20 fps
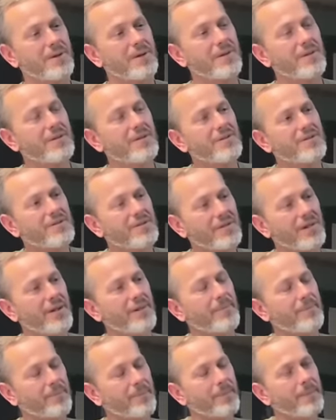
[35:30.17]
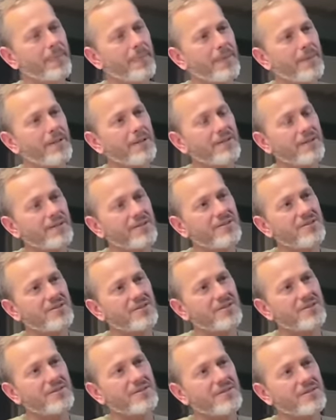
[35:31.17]

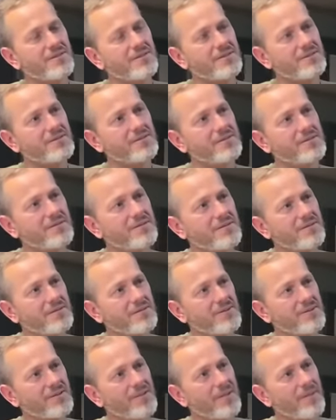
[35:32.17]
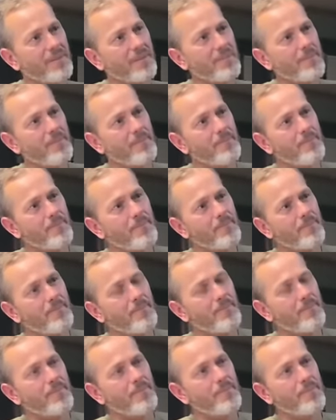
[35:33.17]

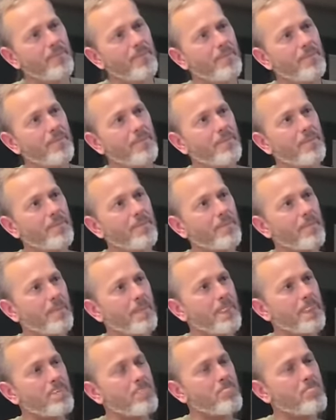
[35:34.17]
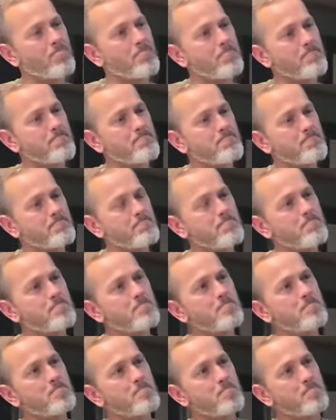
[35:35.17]

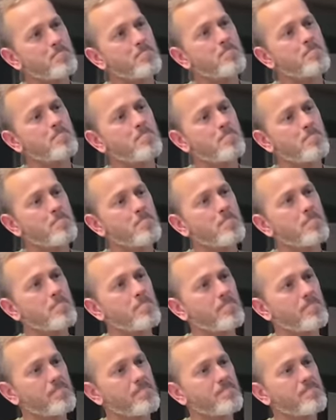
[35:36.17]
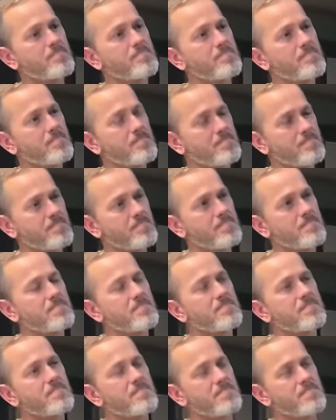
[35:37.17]
(silent)